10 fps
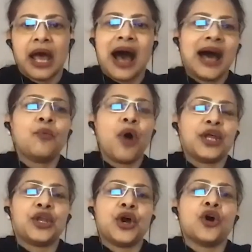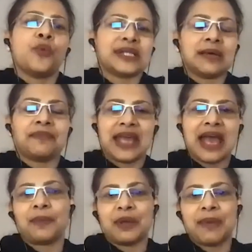I want to know what something
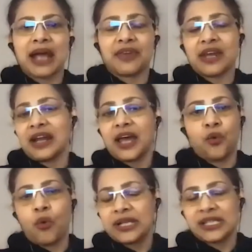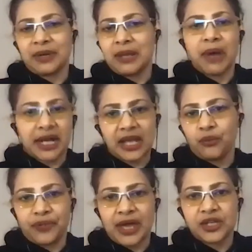happened back then, and I don't want somebody mucking
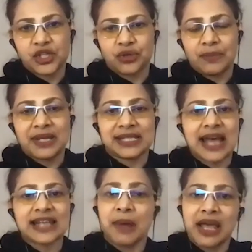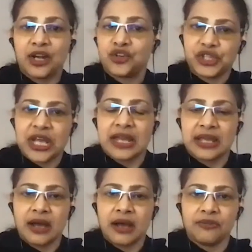with that history because that's my understanding
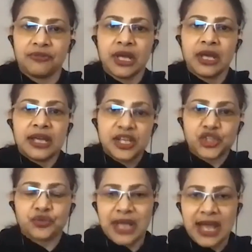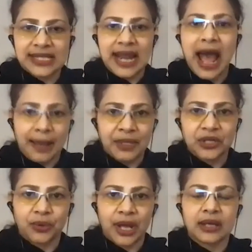of history as it happened,
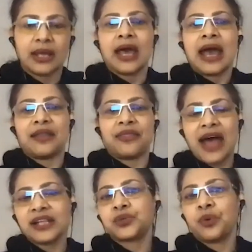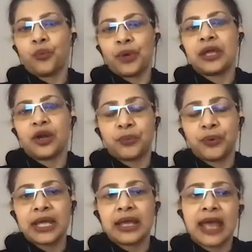right? And that's what we are
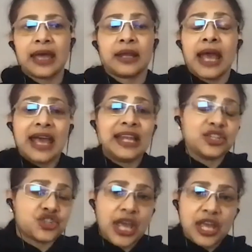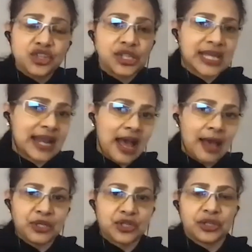bringing. And any changes that
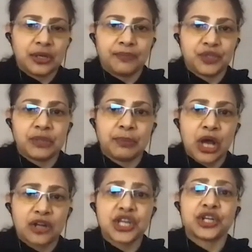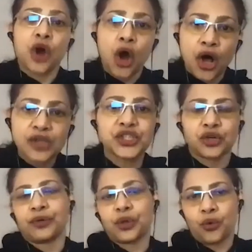happen to the to the blockchain are also
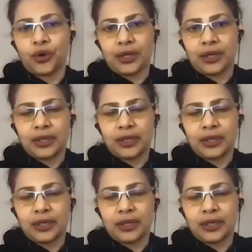recorded,